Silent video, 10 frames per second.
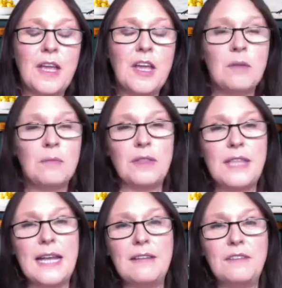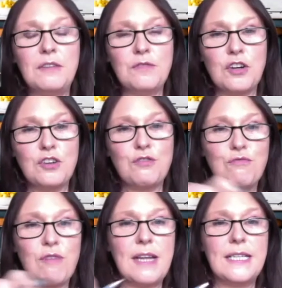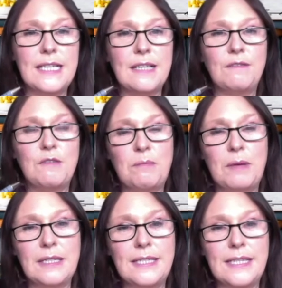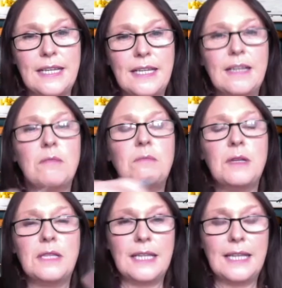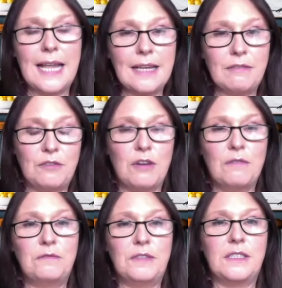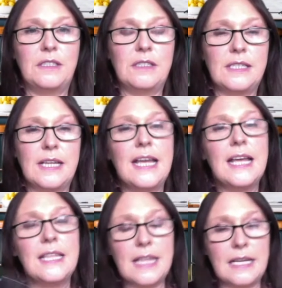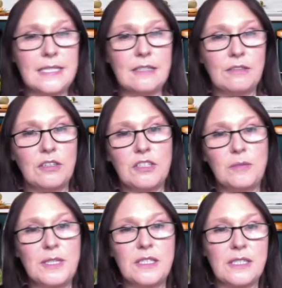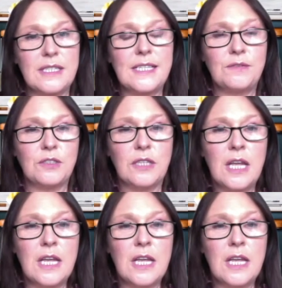But then if you've got a great deal of ability, but the lack of confidence, then you're still not going to be successful.